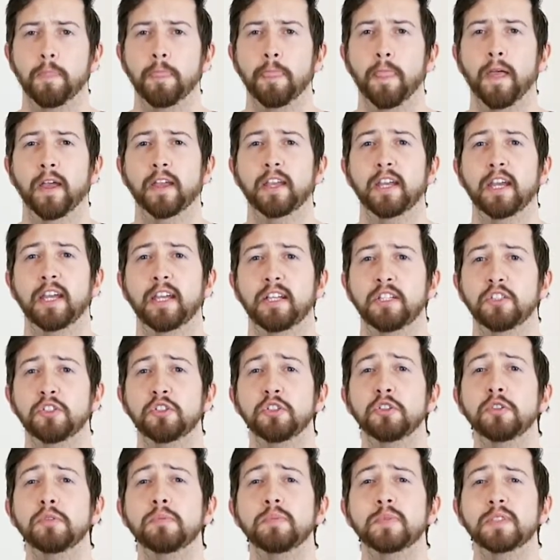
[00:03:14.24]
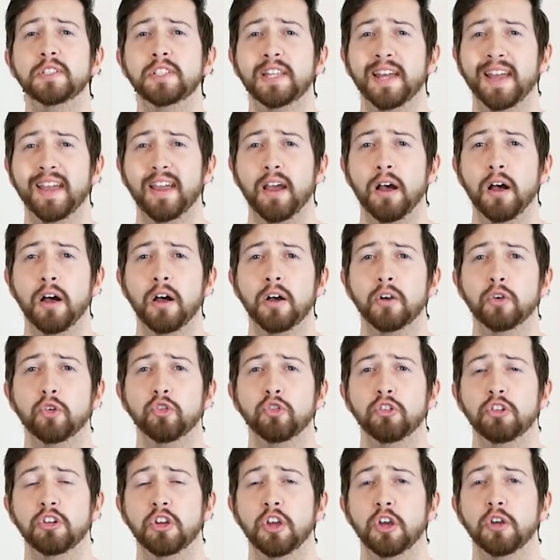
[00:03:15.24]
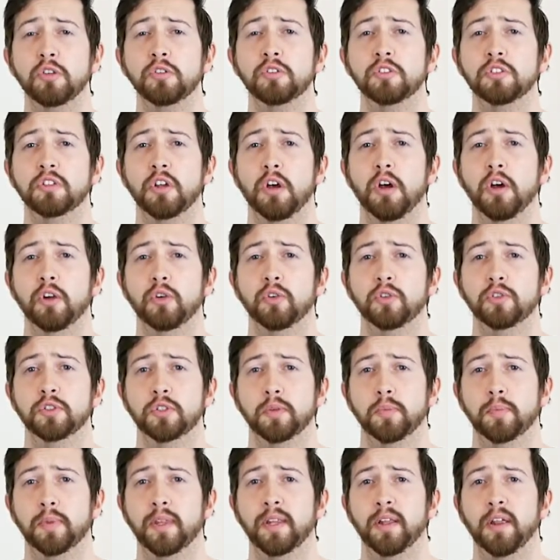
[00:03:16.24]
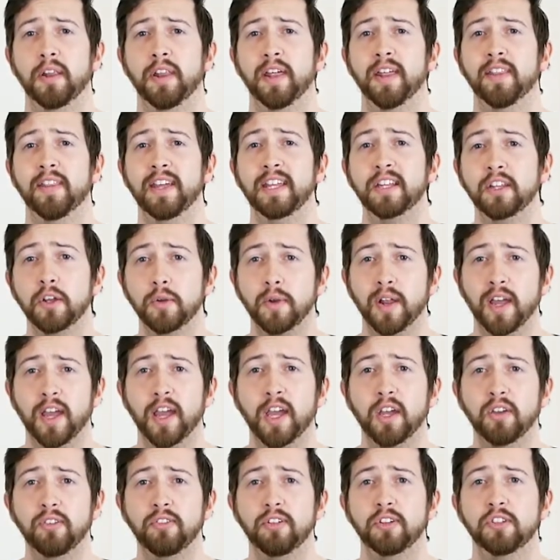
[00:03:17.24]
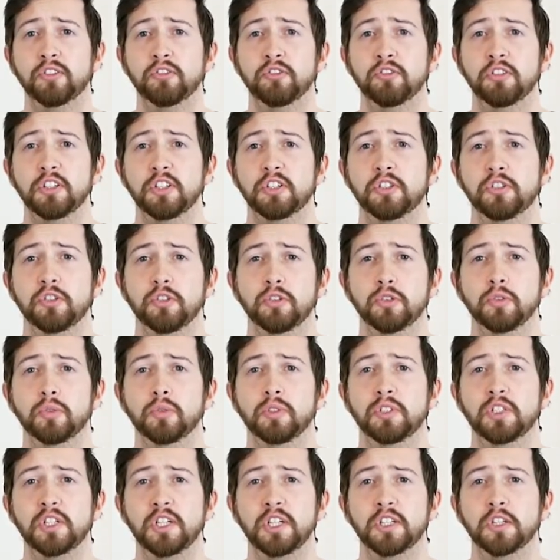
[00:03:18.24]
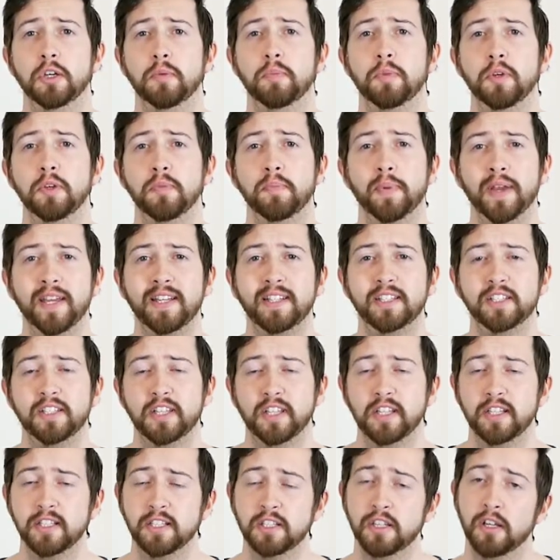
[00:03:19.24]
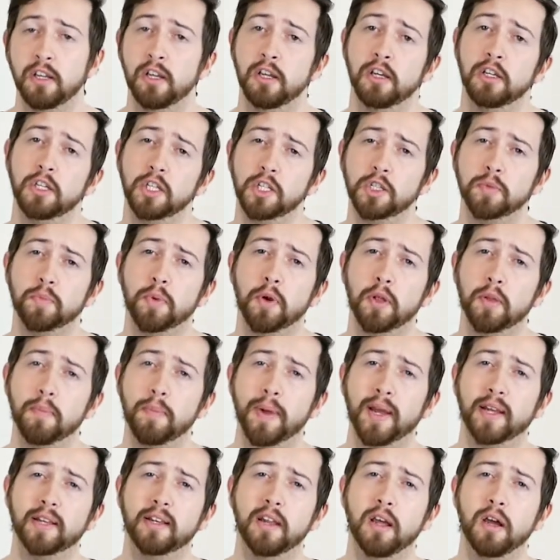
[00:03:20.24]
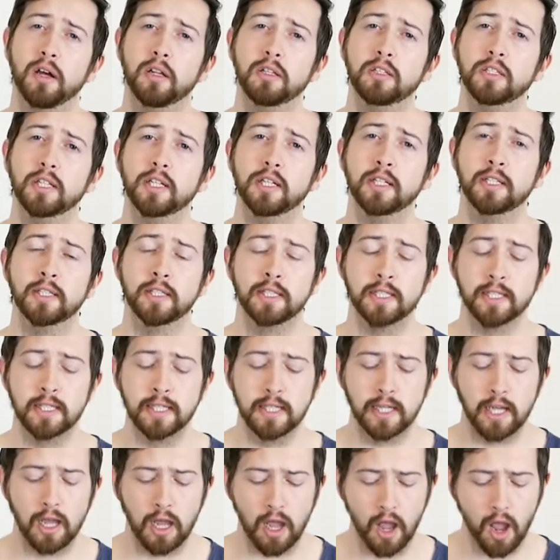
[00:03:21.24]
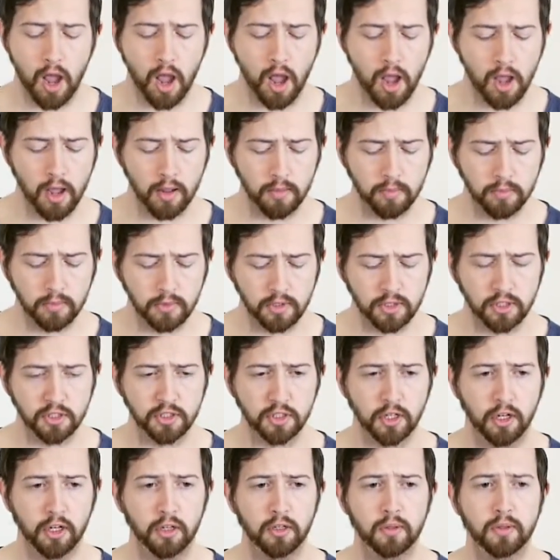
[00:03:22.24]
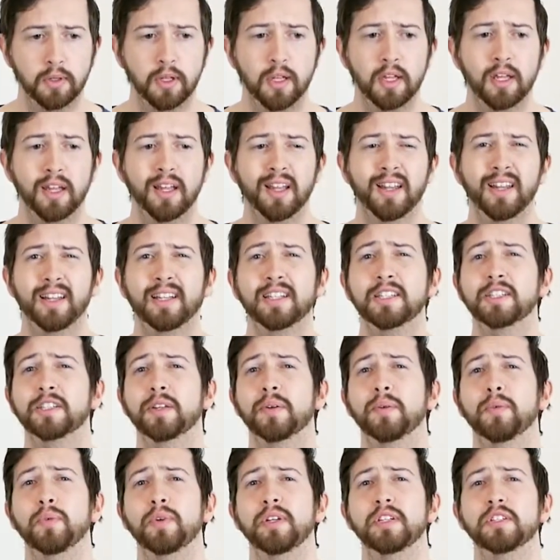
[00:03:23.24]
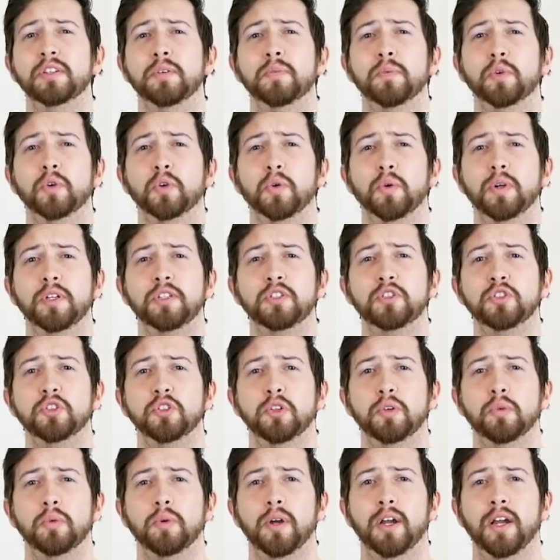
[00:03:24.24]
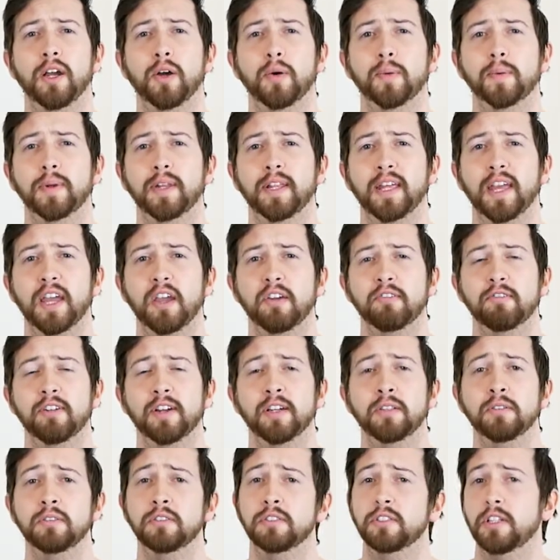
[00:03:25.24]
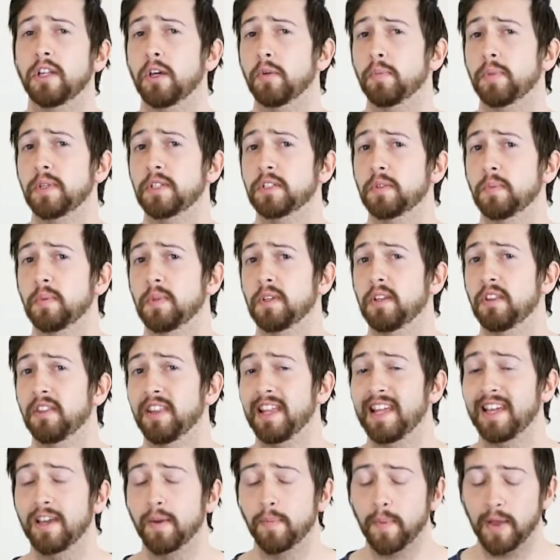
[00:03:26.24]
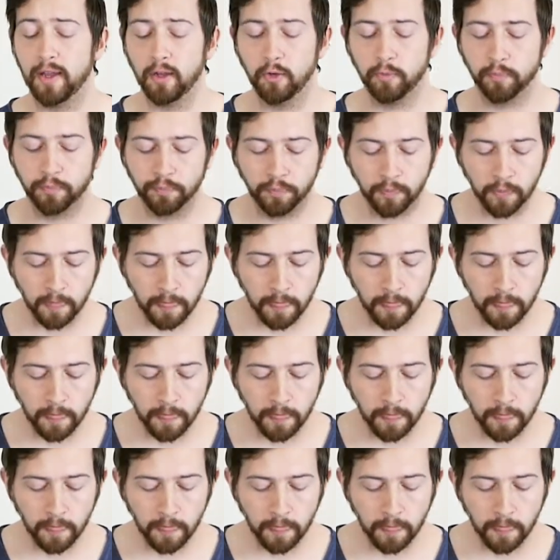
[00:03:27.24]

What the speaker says: like a Doomsday Ark or a Ghost Ark or something like that, they don't have your traditional GW bases to put the magnet under. So that's something which I'm not quite sure how I'm going to get around, so that'll be something to think about.